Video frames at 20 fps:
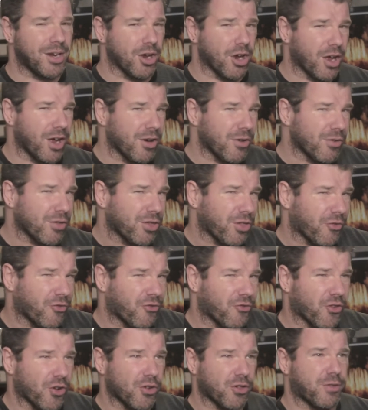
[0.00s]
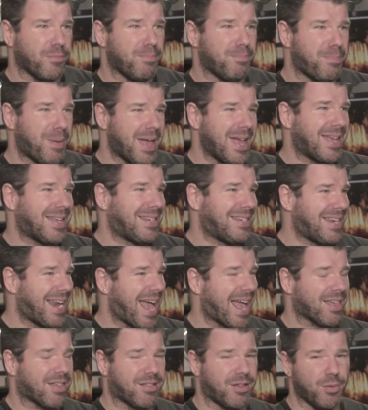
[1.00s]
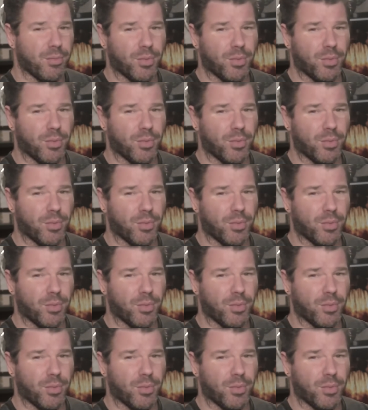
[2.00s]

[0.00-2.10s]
Here's the first big, nasty